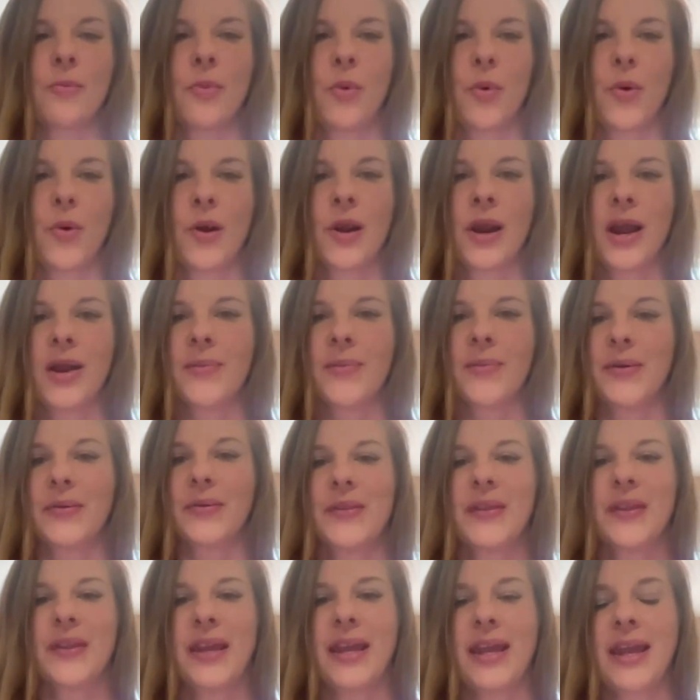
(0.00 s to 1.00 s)
more
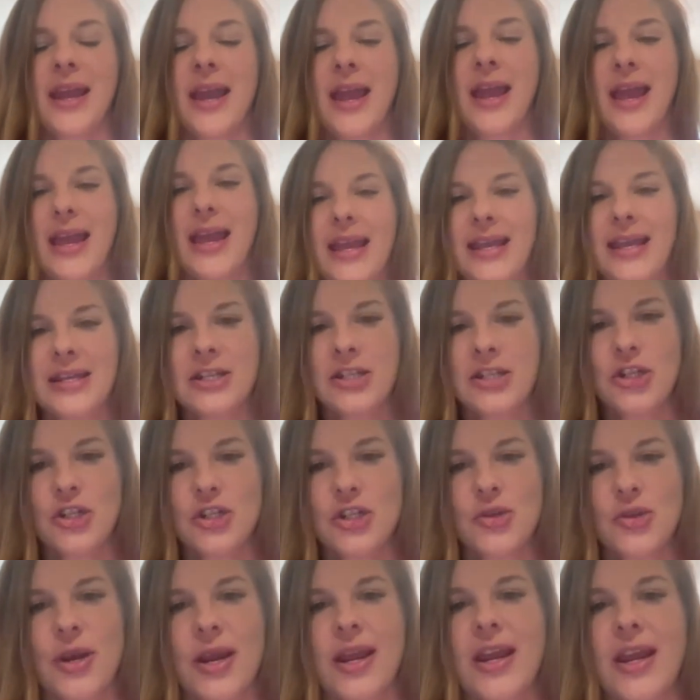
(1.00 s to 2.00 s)
about the
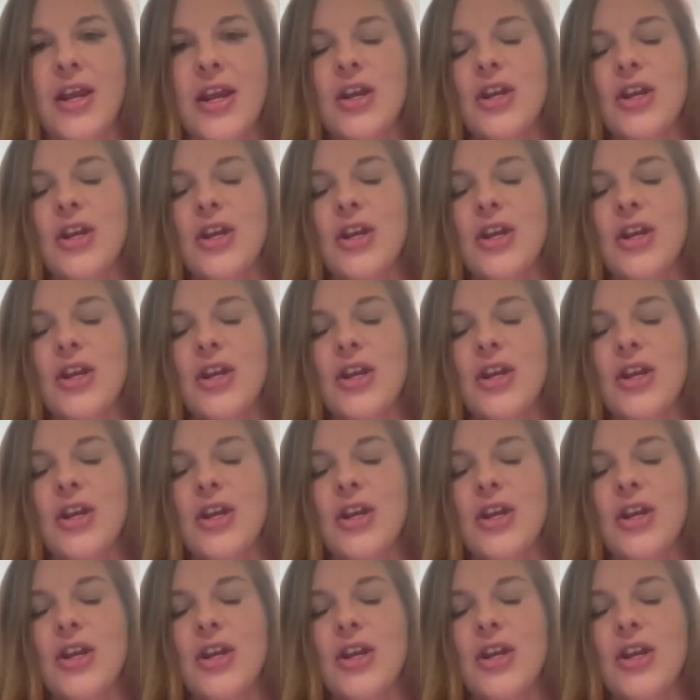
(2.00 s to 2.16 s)
industry.